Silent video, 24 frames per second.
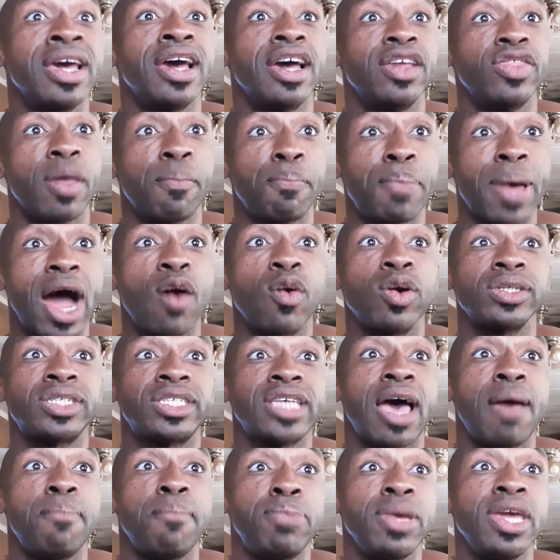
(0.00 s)
And the powers
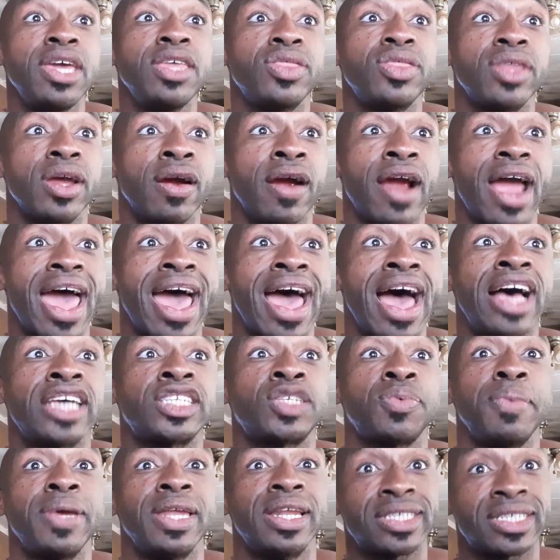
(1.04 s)
that be there
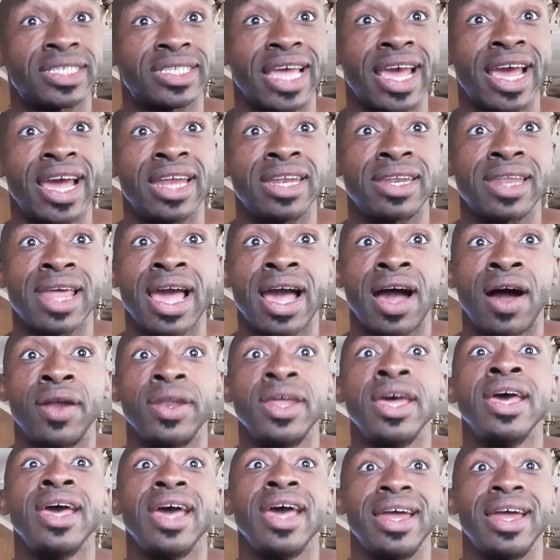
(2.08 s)
asked me to stand down